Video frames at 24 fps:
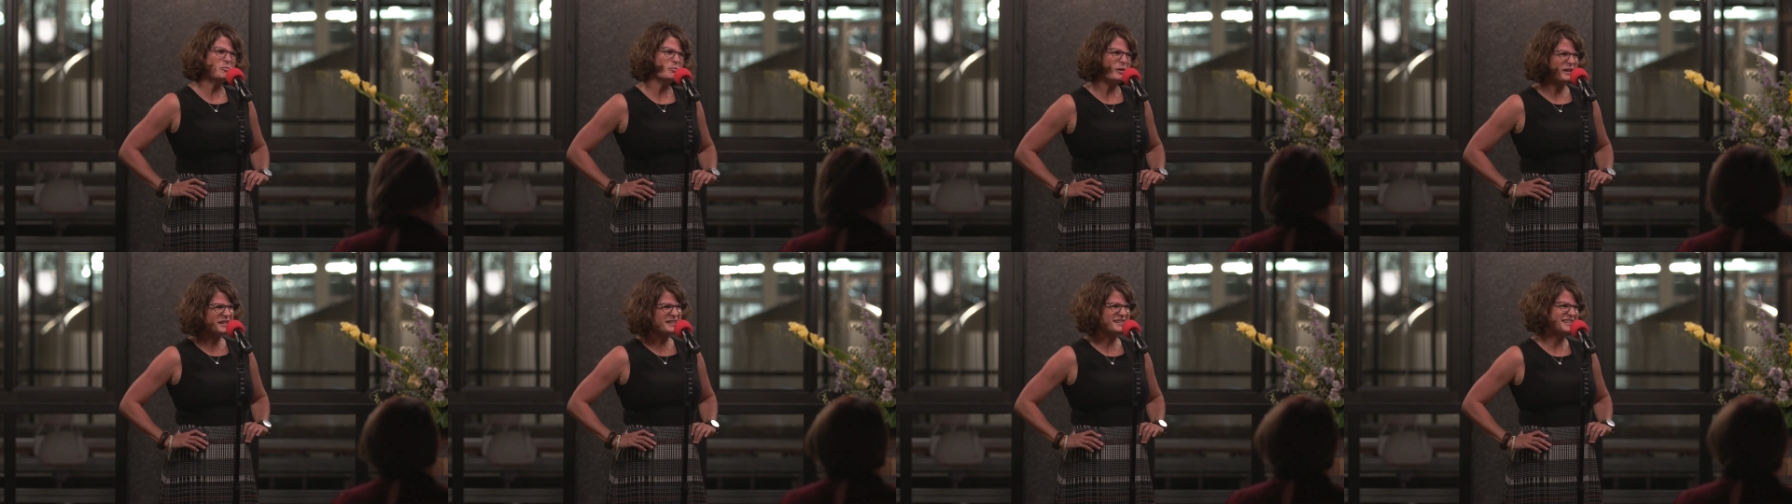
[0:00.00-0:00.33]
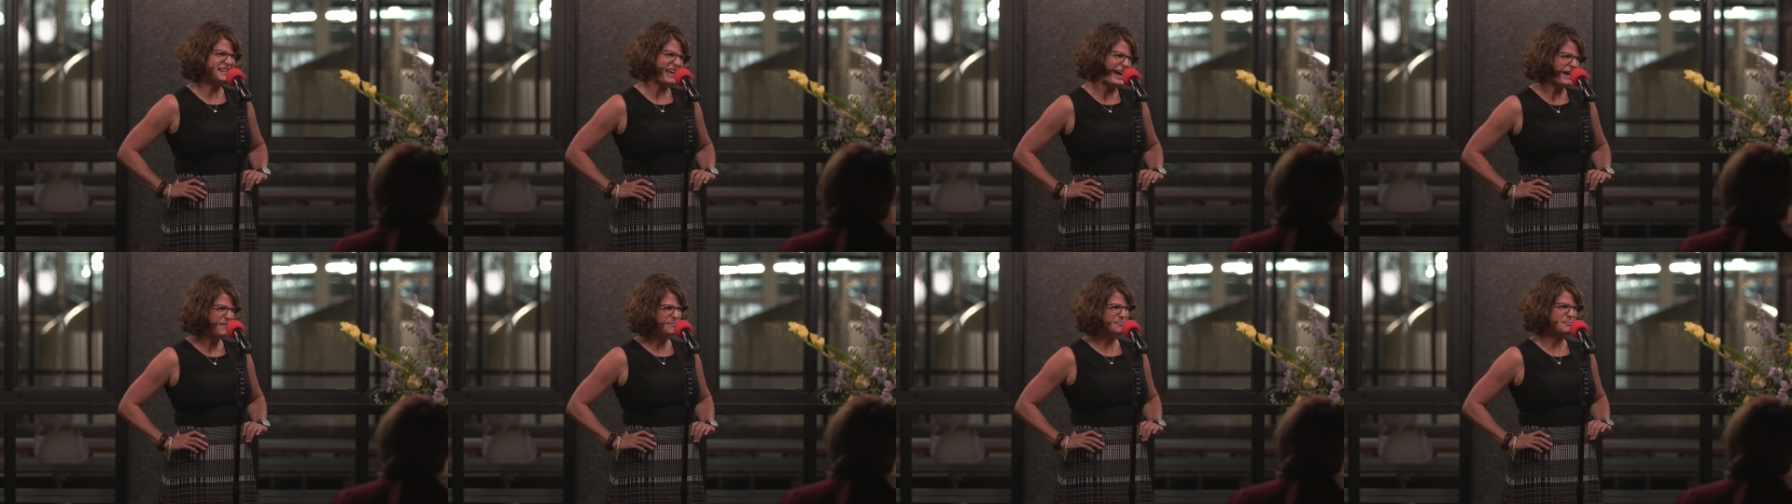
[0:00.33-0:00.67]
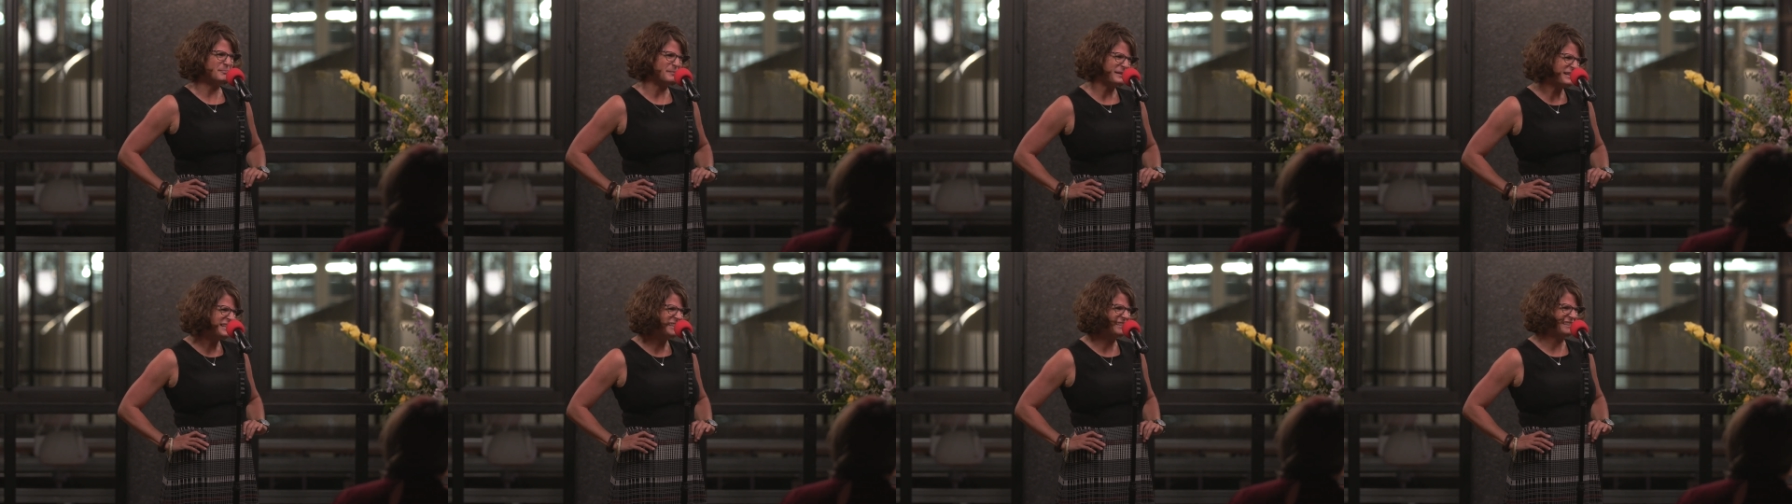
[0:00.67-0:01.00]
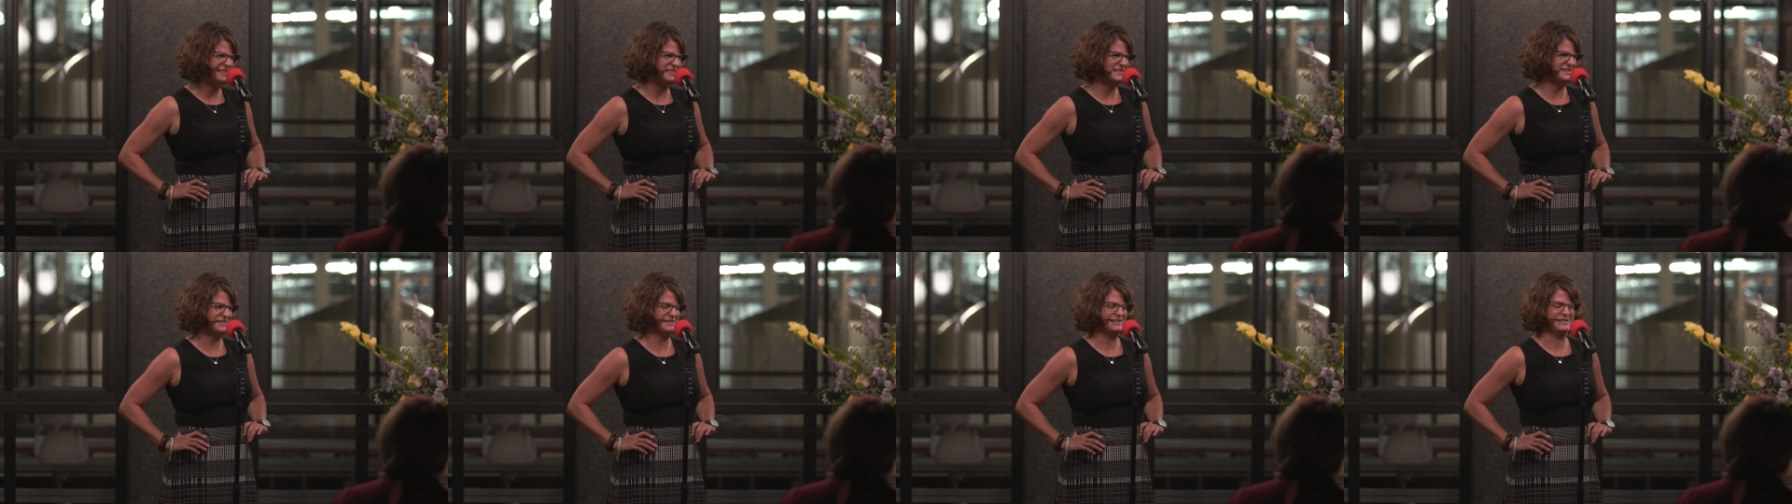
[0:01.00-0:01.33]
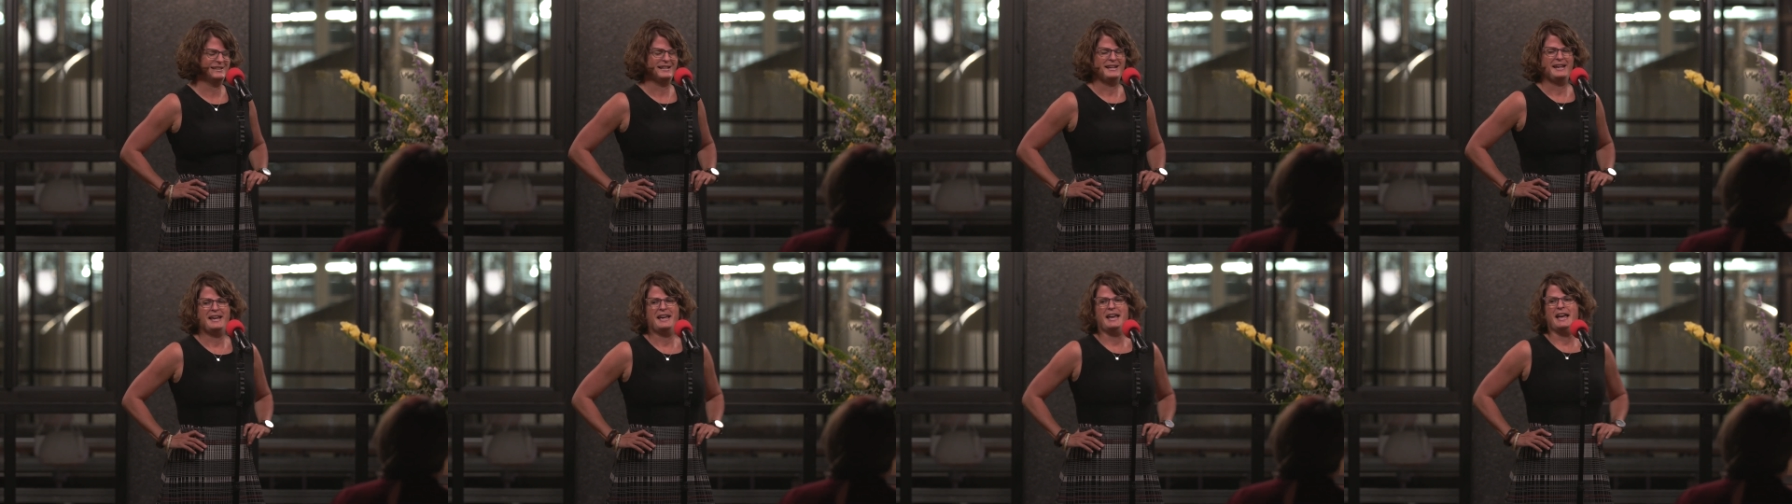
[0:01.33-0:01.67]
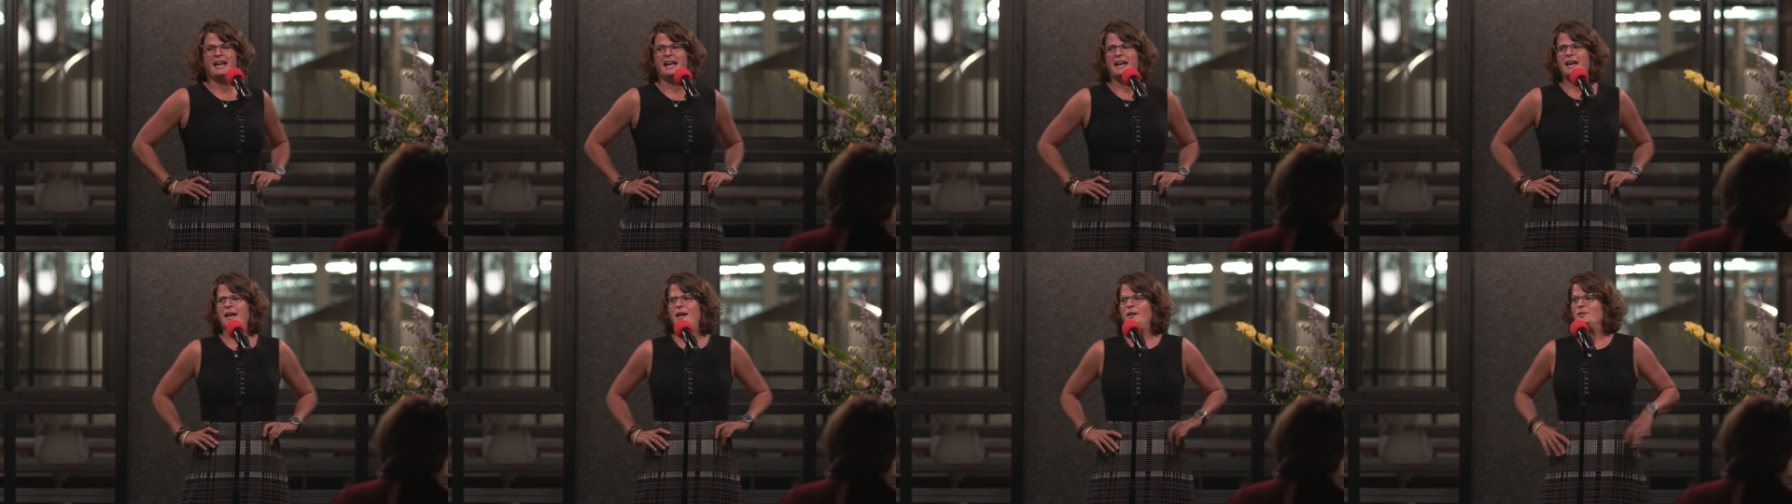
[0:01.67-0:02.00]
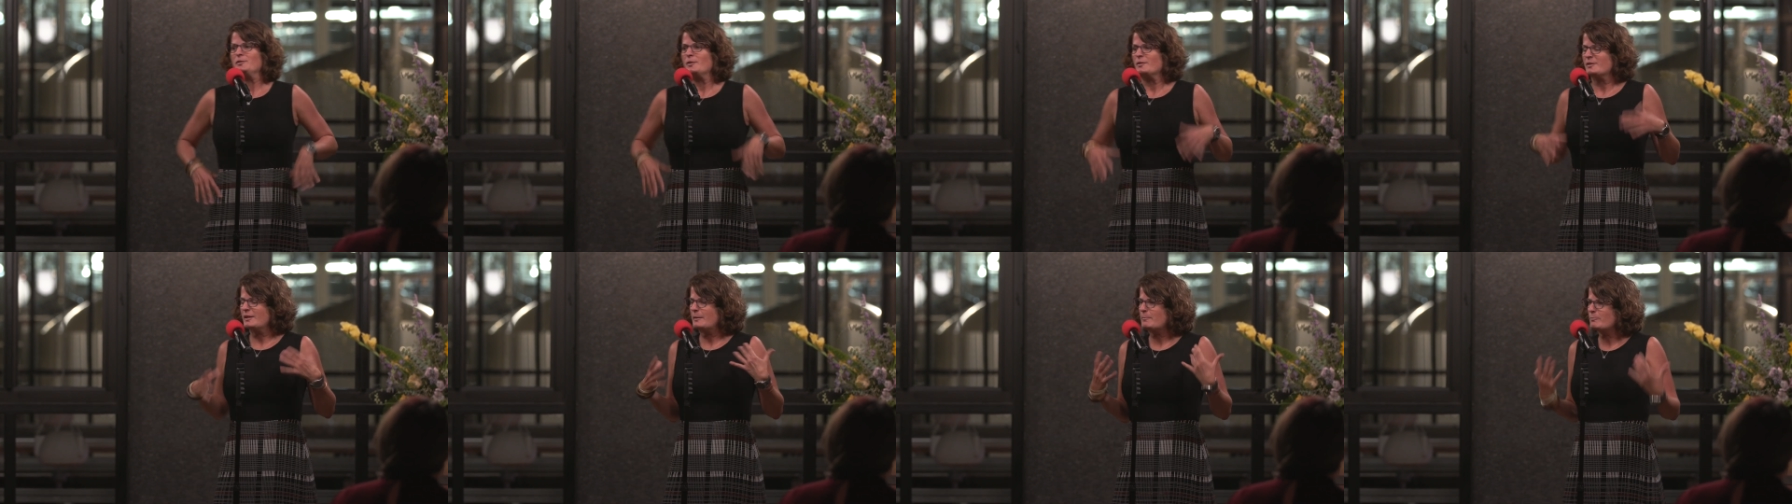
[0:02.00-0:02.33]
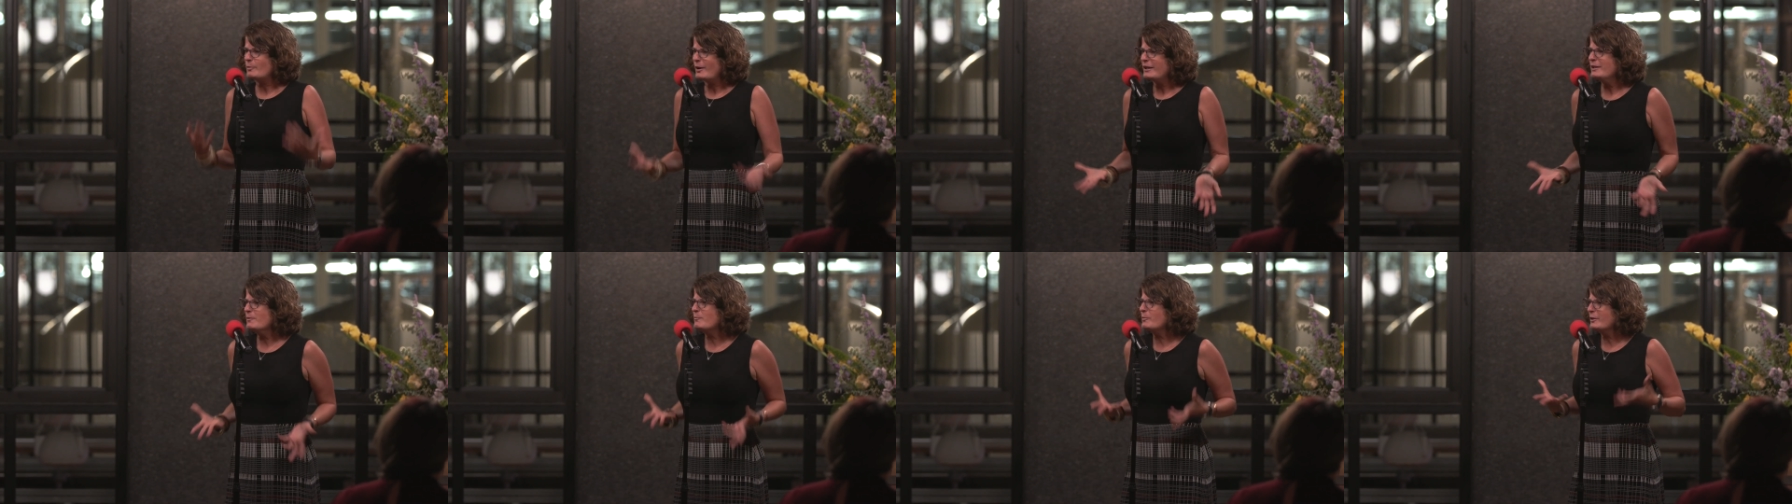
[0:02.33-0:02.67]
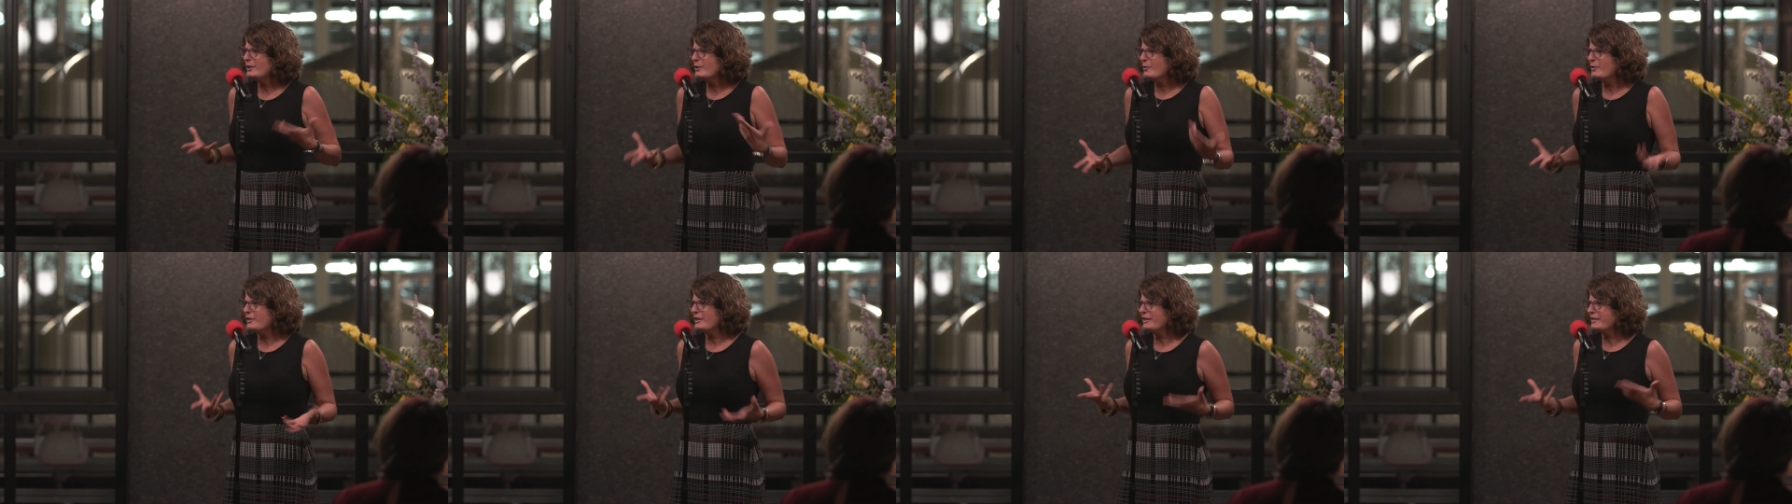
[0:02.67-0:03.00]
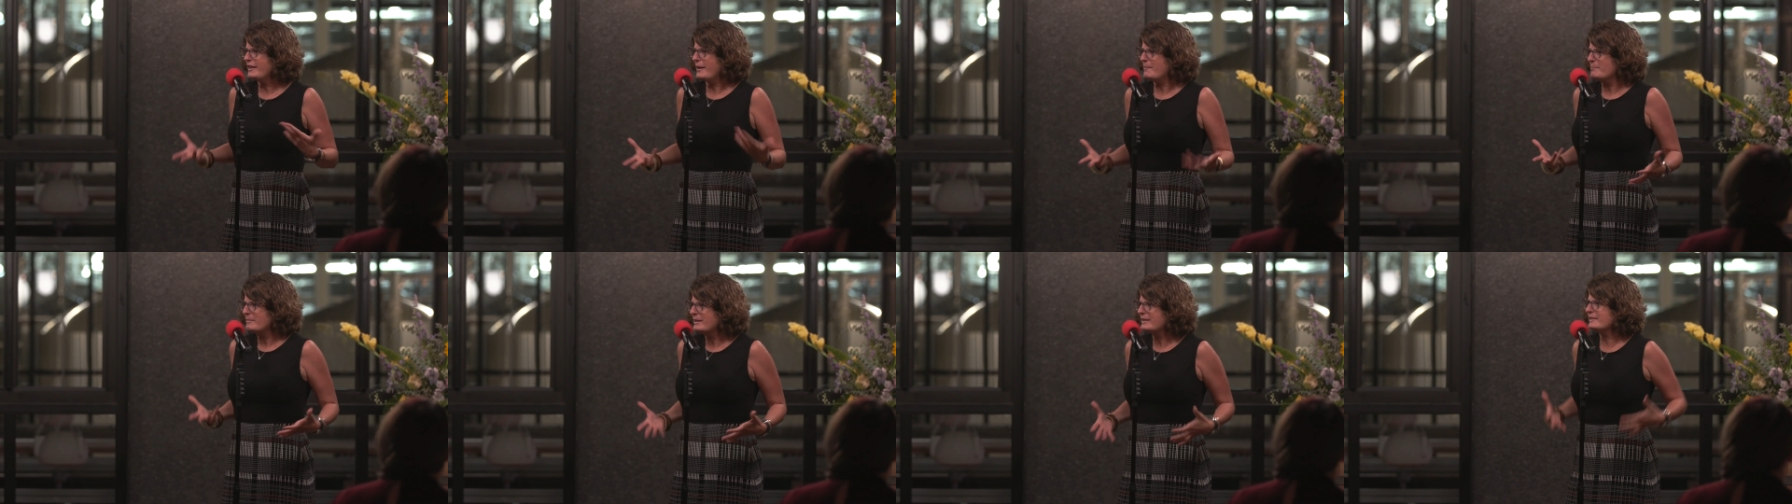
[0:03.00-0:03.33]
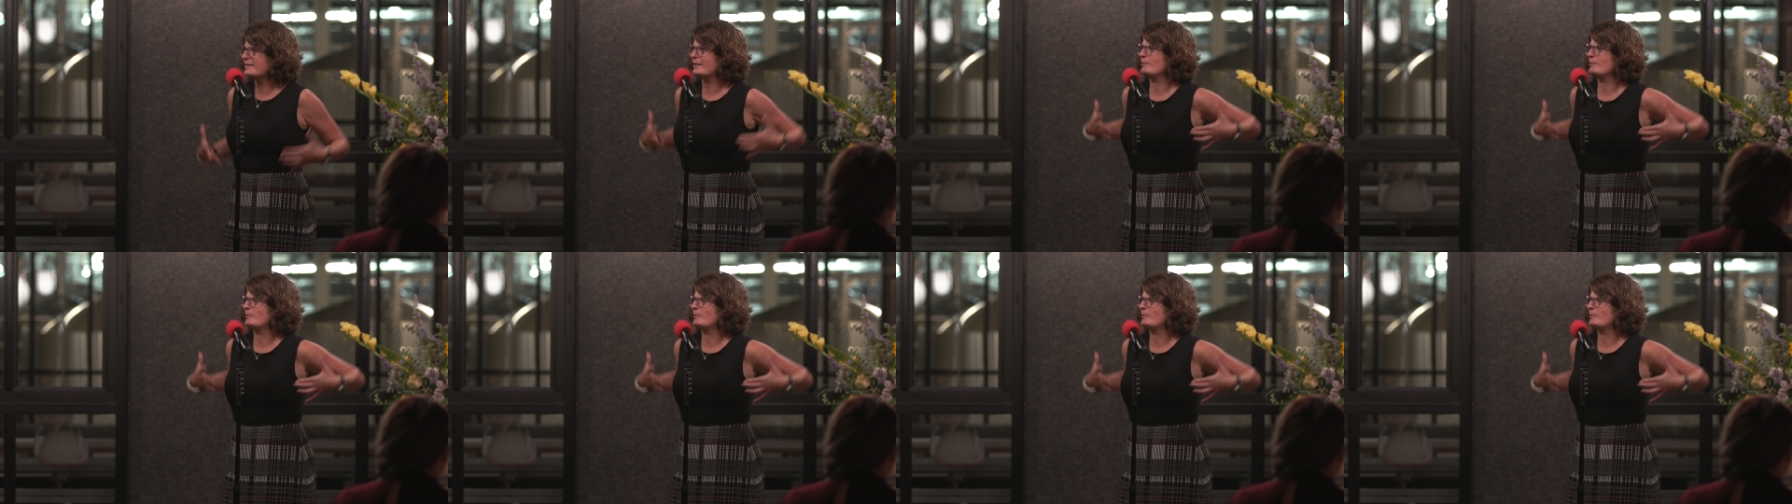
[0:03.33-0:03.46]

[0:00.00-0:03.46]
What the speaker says: what does that mean? So I was like, Brendan, what do you think that means?